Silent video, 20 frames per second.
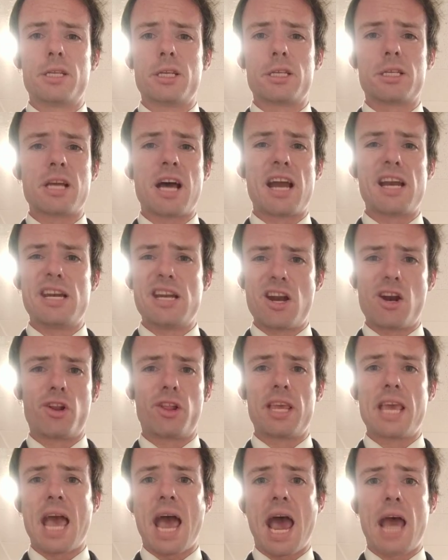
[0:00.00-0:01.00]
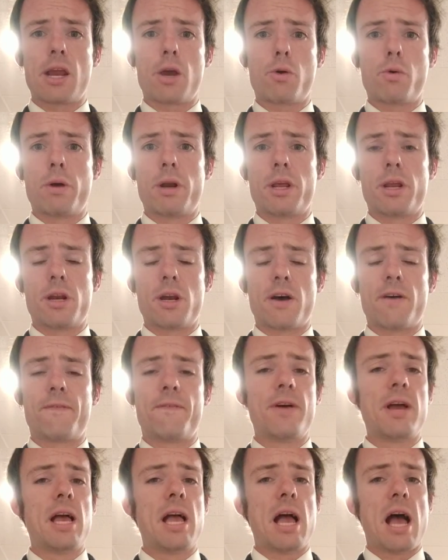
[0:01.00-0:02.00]
is not nearly adequate enough,
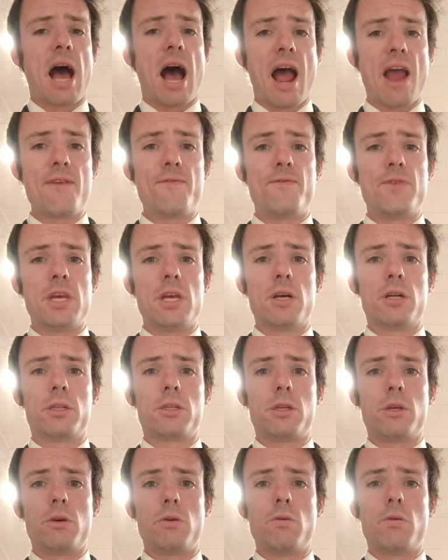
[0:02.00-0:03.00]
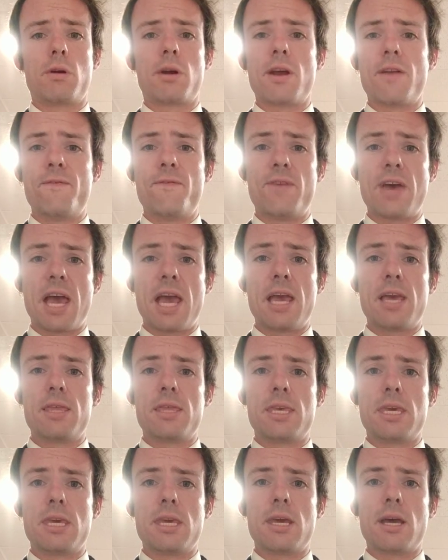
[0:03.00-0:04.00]
I feel, to convey
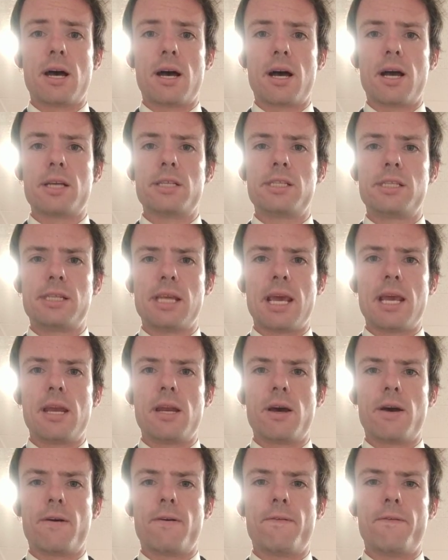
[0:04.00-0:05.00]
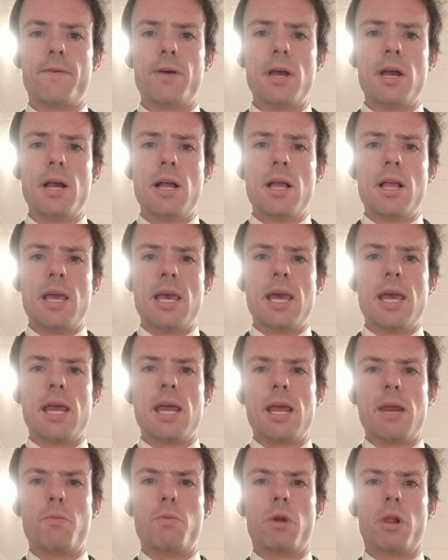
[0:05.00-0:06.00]
the state of
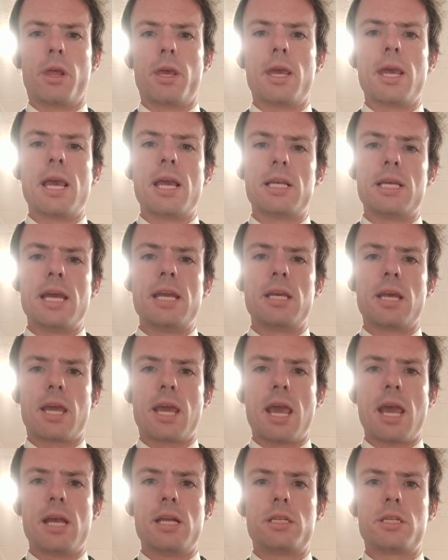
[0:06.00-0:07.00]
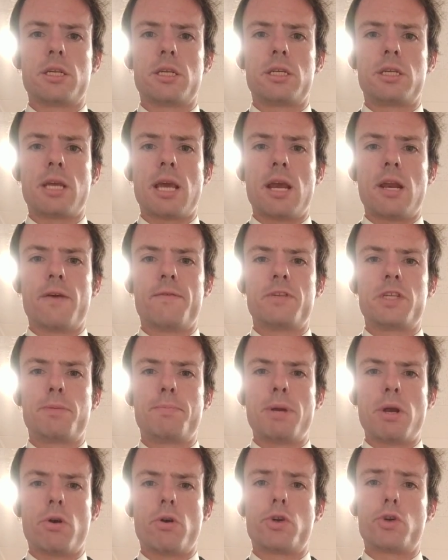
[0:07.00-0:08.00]
it really indicates a state of
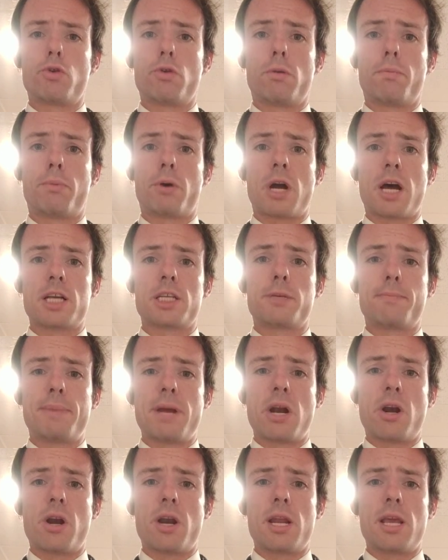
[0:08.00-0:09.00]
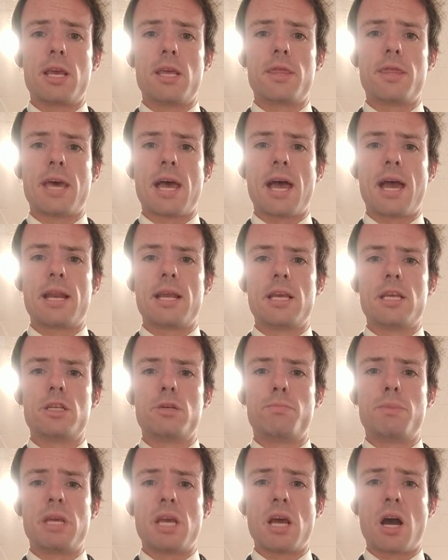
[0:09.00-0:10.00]
spiritual prosperity that is
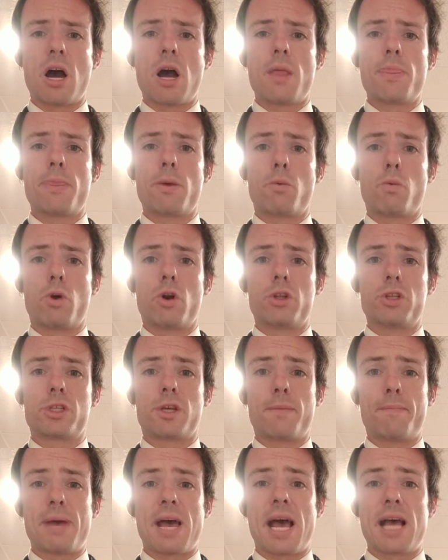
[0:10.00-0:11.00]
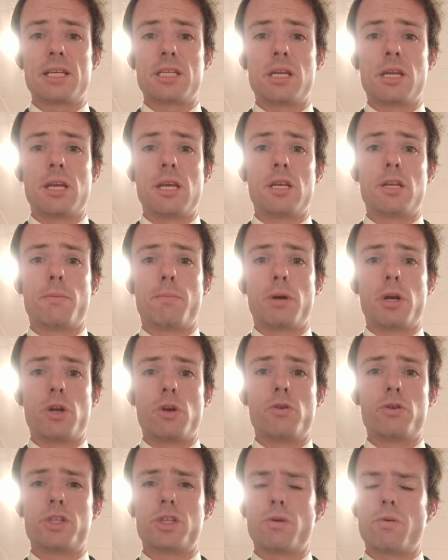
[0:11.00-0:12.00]
beyond the world's capacity to
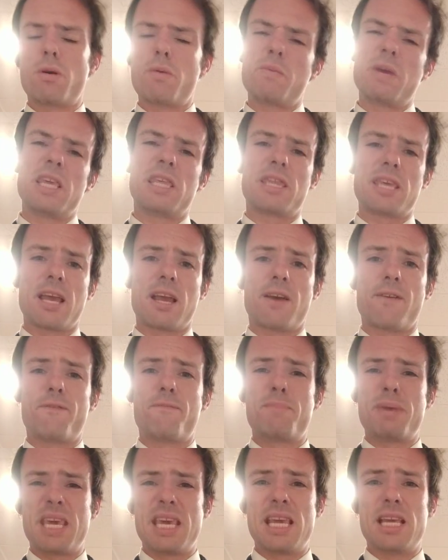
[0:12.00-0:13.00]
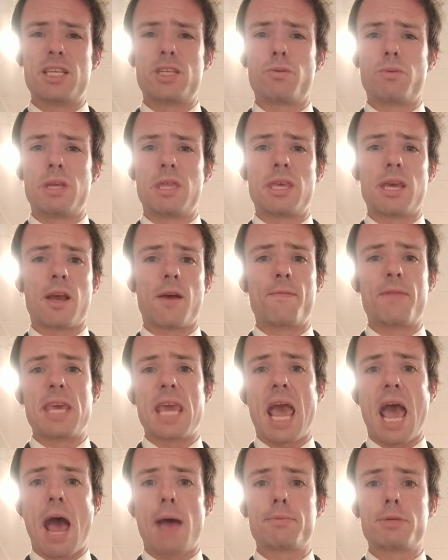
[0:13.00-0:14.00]
produce. So when we think of peace, we think of the
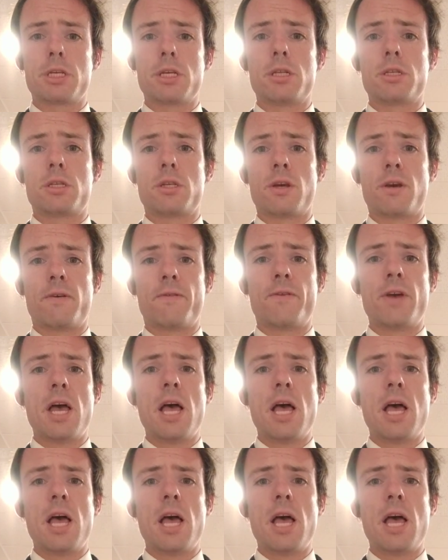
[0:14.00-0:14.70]
absence of